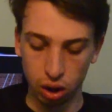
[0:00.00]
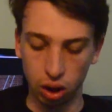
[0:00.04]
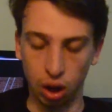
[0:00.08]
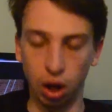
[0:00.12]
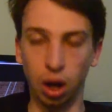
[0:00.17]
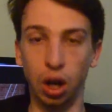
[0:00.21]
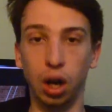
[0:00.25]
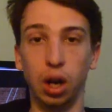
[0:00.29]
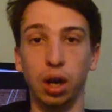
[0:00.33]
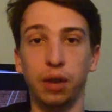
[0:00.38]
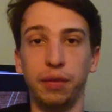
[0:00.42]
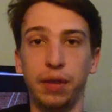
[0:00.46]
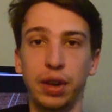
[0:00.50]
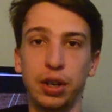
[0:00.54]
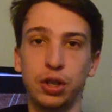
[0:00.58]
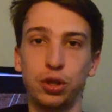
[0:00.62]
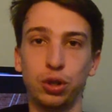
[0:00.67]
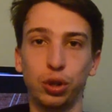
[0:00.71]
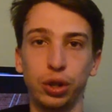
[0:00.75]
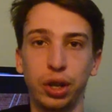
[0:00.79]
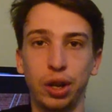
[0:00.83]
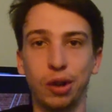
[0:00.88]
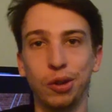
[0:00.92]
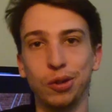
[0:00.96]

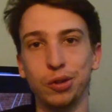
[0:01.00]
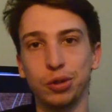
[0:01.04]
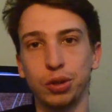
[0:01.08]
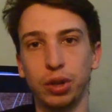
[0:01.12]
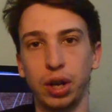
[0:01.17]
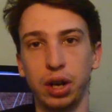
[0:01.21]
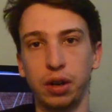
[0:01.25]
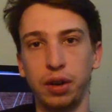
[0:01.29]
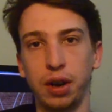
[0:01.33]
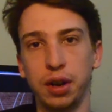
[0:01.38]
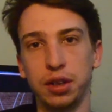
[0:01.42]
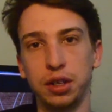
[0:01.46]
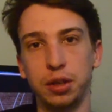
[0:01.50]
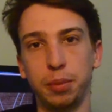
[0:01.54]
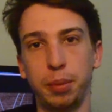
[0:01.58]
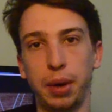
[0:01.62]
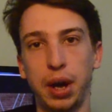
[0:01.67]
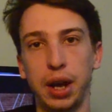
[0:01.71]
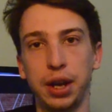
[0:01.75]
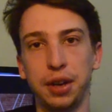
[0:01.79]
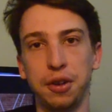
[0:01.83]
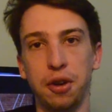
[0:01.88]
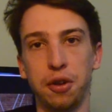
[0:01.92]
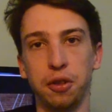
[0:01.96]
Eventually I'll also get around to
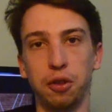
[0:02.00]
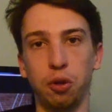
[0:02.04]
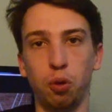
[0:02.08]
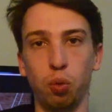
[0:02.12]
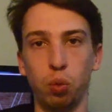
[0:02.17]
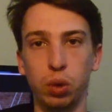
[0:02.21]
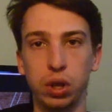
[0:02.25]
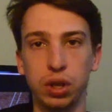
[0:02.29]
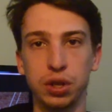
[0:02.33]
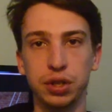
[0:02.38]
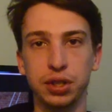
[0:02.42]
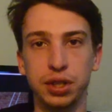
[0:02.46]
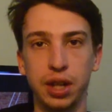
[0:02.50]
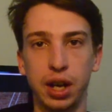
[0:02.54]
buying all the wheels